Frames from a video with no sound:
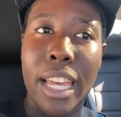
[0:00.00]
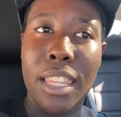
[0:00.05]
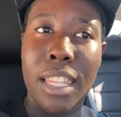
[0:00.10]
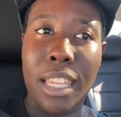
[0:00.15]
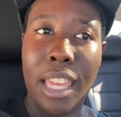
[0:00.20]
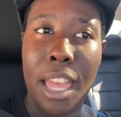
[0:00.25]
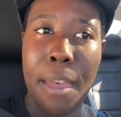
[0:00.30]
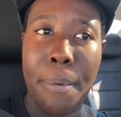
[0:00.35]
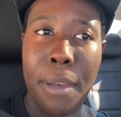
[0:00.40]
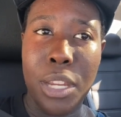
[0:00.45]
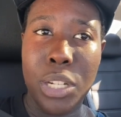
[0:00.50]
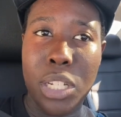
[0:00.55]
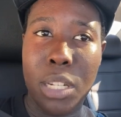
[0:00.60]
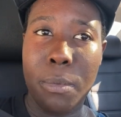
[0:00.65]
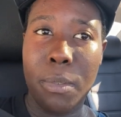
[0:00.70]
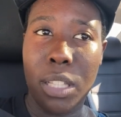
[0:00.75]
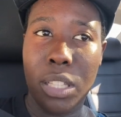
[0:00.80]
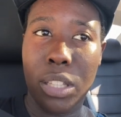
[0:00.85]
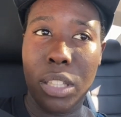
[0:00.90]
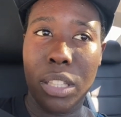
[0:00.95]
campaign should
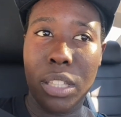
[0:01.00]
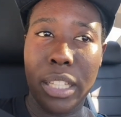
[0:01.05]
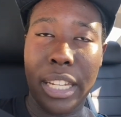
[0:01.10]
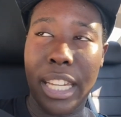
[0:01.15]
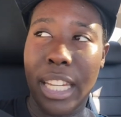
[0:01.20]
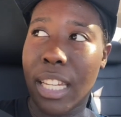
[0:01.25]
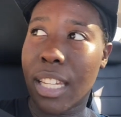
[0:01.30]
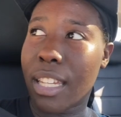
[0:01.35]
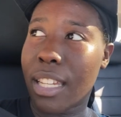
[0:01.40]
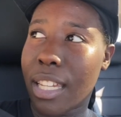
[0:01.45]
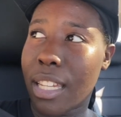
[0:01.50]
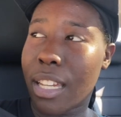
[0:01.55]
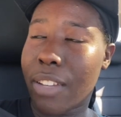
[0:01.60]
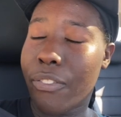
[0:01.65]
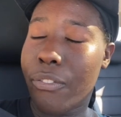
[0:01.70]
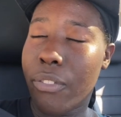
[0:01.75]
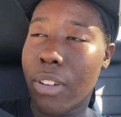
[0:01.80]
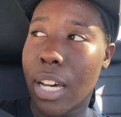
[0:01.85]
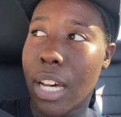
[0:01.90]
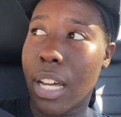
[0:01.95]
be like,
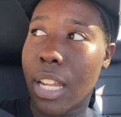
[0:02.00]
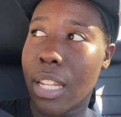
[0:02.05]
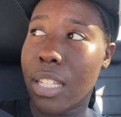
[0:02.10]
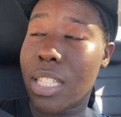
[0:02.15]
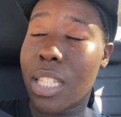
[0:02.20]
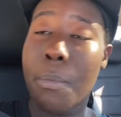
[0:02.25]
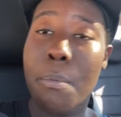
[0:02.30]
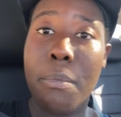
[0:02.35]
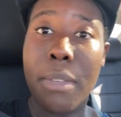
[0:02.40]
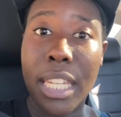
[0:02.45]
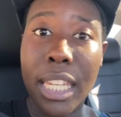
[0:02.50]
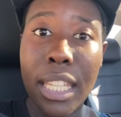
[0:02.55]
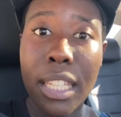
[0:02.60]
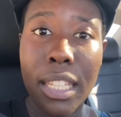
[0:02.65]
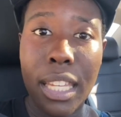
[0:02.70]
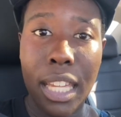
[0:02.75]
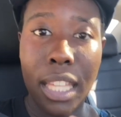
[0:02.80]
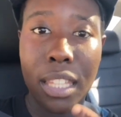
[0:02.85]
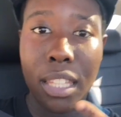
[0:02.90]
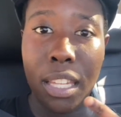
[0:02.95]
to me,
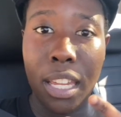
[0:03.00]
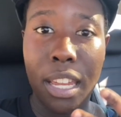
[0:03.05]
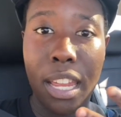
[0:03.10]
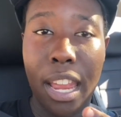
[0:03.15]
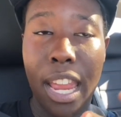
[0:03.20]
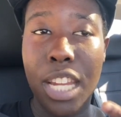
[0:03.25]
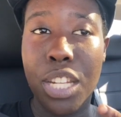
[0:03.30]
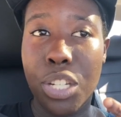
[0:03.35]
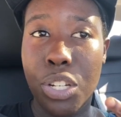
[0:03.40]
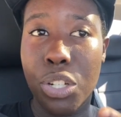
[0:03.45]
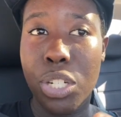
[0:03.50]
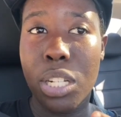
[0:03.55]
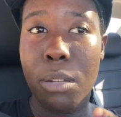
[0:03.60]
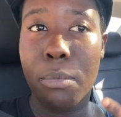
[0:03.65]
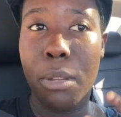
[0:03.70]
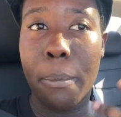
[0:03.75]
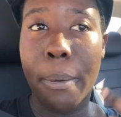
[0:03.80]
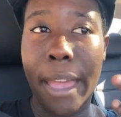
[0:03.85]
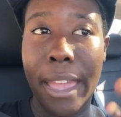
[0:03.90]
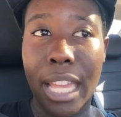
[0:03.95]
like the HQ should
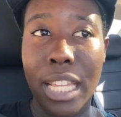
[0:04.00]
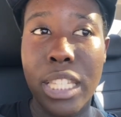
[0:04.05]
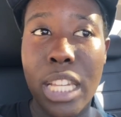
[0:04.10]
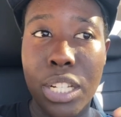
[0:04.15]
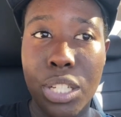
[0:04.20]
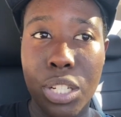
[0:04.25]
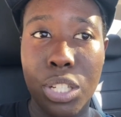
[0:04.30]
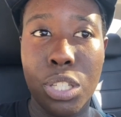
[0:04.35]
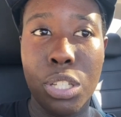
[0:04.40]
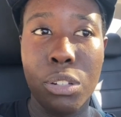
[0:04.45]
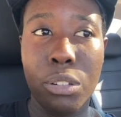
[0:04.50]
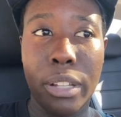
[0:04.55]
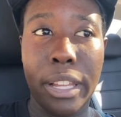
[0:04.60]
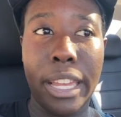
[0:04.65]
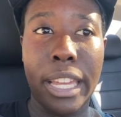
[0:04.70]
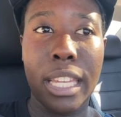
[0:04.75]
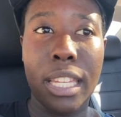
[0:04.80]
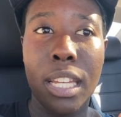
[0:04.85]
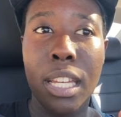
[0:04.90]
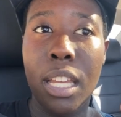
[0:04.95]
be paying attention to,
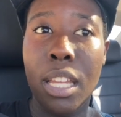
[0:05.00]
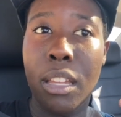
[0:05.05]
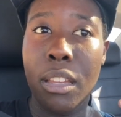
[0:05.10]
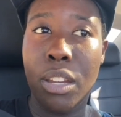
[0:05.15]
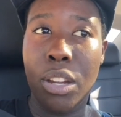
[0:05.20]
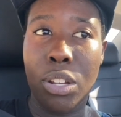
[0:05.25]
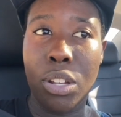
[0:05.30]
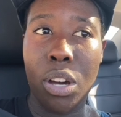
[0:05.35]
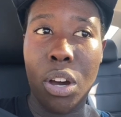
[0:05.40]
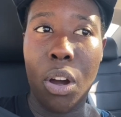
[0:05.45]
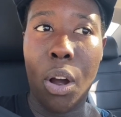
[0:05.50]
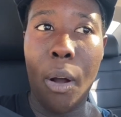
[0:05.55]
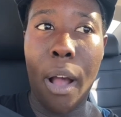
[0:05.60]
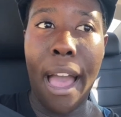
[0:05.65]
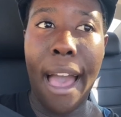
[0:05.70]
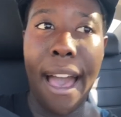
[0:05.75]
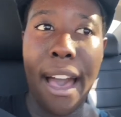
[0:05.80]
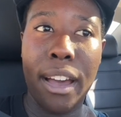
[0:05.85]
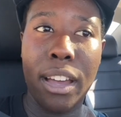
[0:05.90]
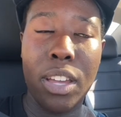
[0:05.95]
like,
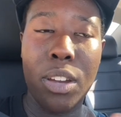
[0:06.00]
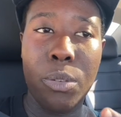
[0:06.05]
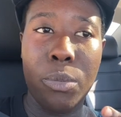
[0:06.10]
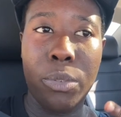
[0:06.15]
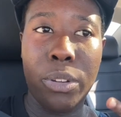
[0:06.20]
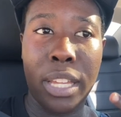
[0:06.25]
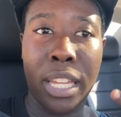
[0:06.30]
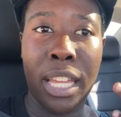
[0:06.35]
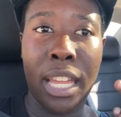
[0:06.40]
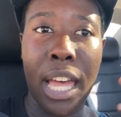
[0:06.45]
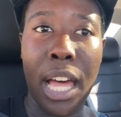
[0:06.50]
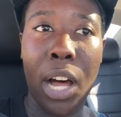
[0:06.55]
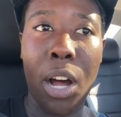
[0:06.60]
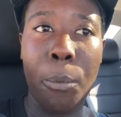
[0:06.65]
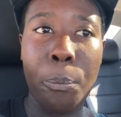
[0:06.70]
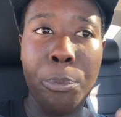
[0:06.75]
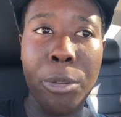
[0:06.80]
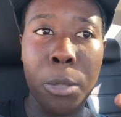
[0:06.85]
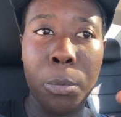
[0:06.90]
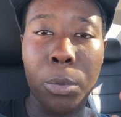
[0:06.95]
how can we
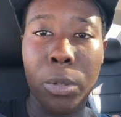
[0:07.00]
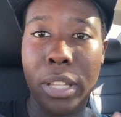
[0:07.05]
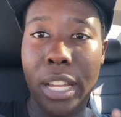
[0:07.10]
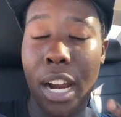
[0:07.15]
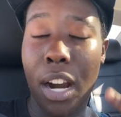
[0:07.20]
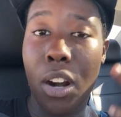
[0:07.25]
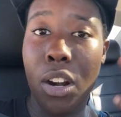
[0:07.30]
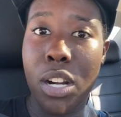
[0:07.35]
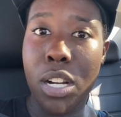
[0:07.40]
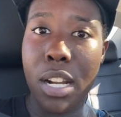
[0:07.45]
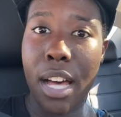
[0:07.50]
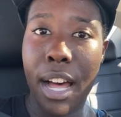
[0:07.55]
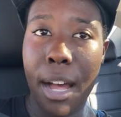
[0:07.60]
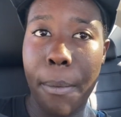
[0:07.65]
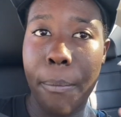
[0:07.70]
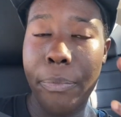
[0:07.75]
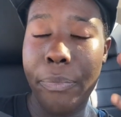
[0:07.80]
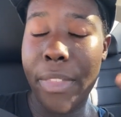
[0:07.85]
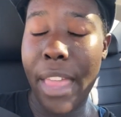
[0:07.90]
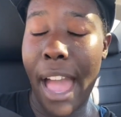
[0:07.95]
help people that are
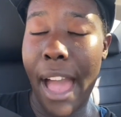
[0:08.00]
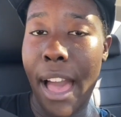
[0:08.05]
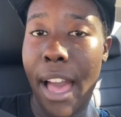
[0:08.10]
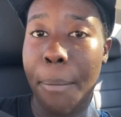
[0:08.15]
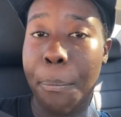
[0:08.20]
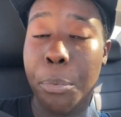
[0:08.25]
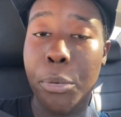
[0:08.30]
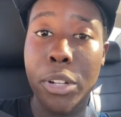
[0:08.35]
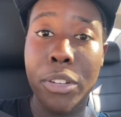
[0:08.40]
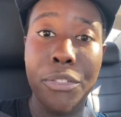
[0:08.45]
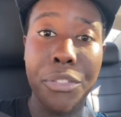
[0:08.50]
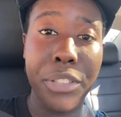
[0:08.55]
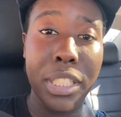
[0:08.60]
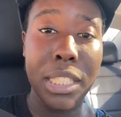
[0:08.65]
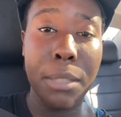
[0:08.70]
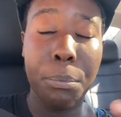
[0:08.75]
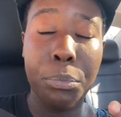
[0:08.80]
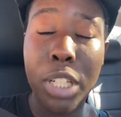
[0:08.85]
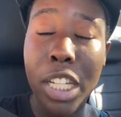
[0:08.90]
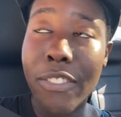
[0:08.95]
not
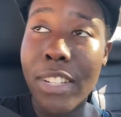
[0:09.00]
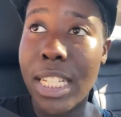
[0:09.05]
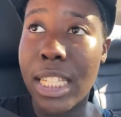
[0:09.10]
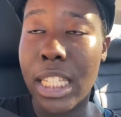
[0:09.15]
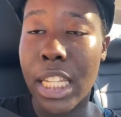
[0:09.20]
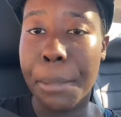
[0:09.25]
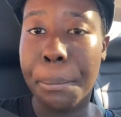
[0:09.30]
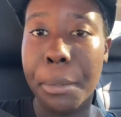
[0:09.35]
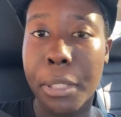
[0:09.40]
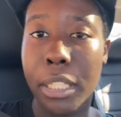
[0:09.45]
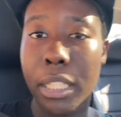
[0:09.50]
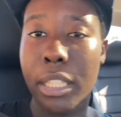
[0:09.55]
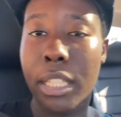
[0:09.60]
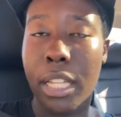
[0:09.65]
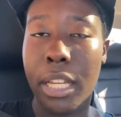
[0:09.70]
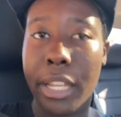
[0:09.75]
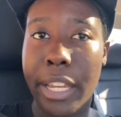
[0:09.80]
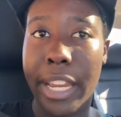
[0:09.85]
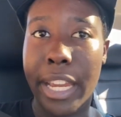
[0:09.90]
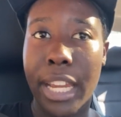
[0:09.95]
previously politically
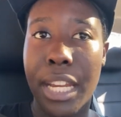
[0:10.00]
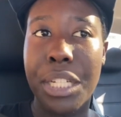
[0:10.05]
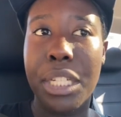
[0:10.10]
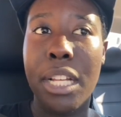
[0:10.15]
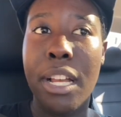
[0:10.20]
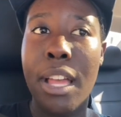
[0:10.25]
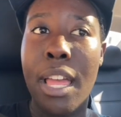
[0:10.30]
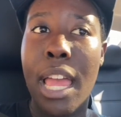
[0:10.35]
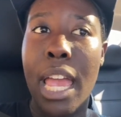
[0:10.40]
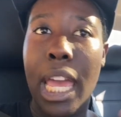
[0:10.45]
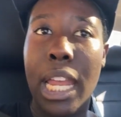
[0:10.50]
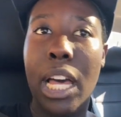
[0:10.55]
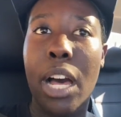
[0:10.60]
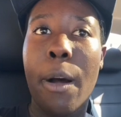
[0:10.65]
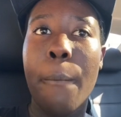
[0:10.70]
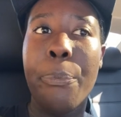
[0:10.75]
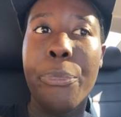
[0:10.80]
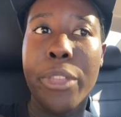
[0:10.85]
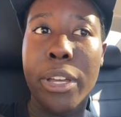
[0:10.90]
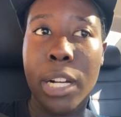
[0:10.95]
engaged and
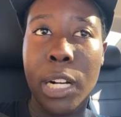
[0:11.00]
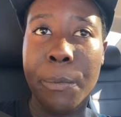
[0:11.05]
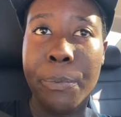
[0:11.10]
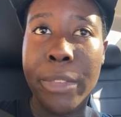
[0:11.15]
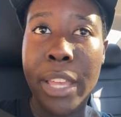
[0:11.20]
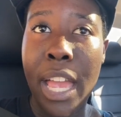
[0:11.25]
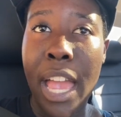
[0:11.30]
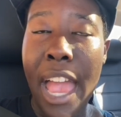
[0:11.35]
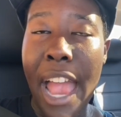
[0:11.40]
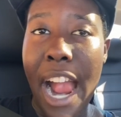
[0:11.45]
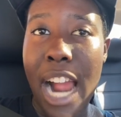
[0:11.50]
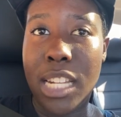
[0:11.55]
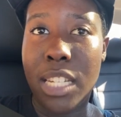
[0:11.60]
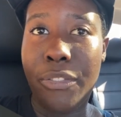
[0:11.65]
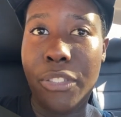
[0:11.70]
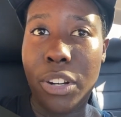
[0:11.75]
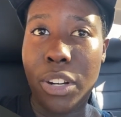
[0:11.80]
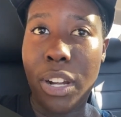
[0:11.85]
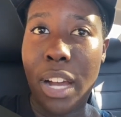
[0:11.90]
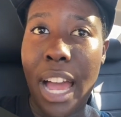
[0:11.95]
help them actually
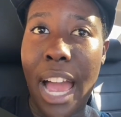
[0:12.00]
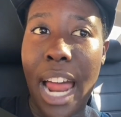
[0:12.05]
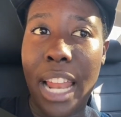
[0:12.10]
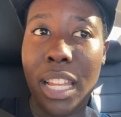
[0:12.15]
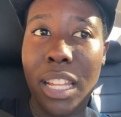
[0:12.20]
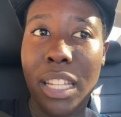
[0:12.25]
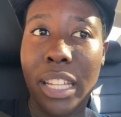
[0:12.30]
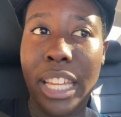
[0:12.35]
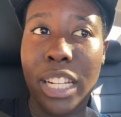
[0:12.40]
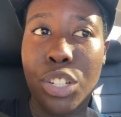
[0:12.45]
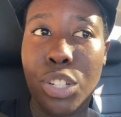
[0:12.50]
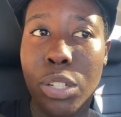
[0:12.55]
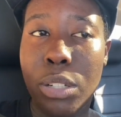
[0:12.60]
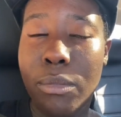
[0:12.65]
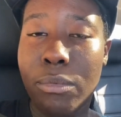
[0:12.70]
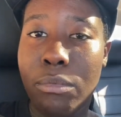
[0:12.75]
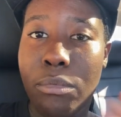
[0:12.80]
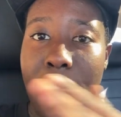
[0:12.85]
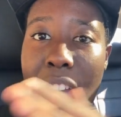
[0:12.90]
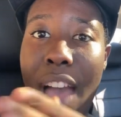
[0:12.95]
figure out how to like
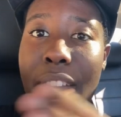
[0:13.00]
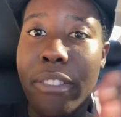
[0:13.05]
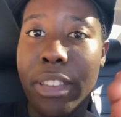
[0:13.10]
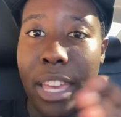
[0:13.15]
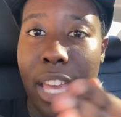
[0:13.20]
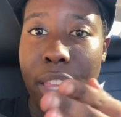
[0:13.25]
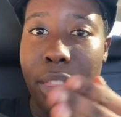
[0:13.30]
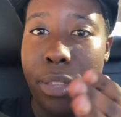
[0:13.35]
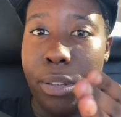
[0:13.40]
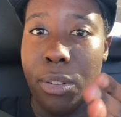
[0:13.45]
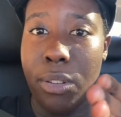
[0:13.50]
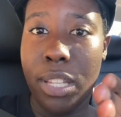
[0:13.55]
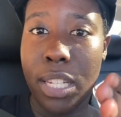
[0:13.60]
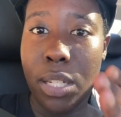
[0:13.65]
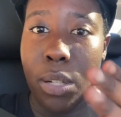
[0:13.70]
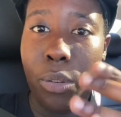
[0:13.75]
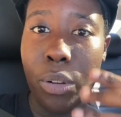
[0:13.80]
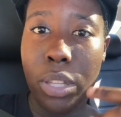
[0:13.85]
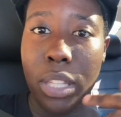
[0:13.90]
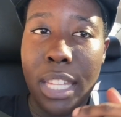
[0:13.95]
navigate through
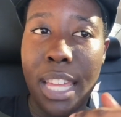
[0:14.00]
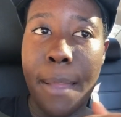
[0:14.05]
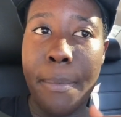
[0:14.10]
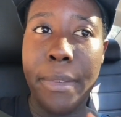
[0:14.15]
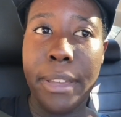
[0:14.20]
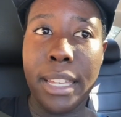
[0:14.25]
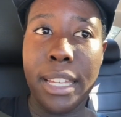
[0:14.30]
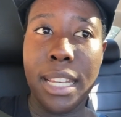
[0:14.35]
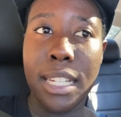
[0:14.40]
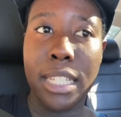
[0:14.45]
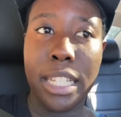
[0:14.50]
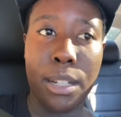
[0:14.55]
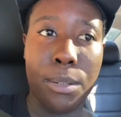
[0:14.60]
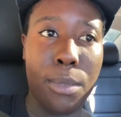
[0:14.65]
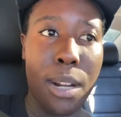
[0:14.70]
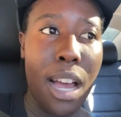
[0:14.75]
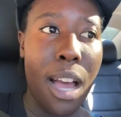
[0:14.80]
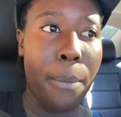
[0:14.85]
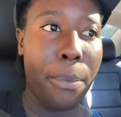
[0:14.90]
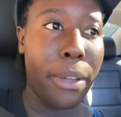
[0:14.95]
this whole thing. Because like
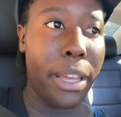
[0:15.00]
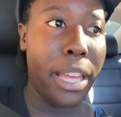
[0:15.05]
Rob,